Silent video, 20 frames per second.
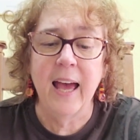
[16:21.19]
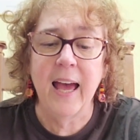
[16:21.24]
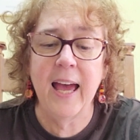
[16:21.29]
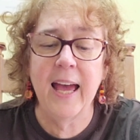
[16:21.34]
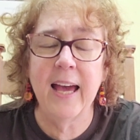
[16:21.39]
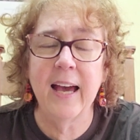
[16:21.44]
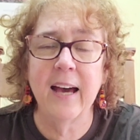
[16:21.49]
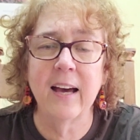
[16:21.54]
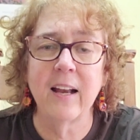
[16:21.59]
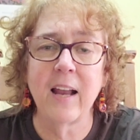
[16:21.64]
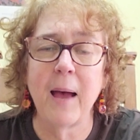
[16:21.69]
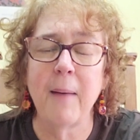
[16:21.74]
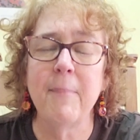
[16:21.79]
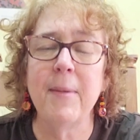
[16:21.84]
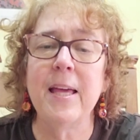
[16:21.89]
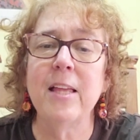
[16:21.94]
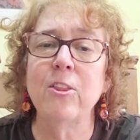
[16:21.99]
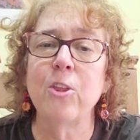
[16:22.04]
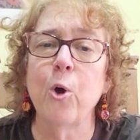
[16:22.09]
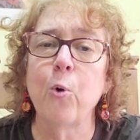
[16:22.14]
And I
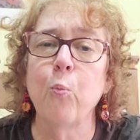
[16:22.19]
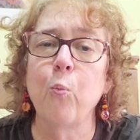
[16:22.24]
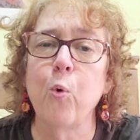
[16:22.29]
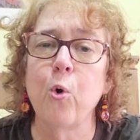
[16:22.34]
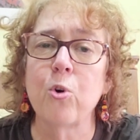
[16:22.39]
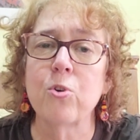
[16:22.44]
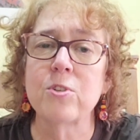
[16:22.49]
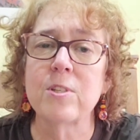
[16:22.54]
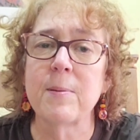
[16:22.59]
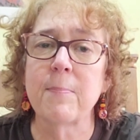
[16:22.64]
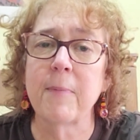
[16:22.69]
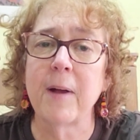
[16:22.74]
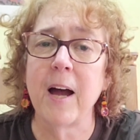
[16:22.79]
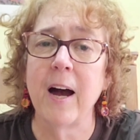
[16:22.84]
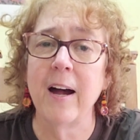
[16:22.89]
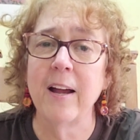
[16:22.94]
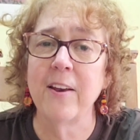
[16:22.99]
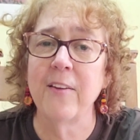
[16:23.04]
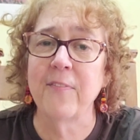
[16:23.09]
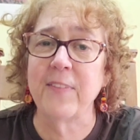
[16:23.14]
mean, there were some kind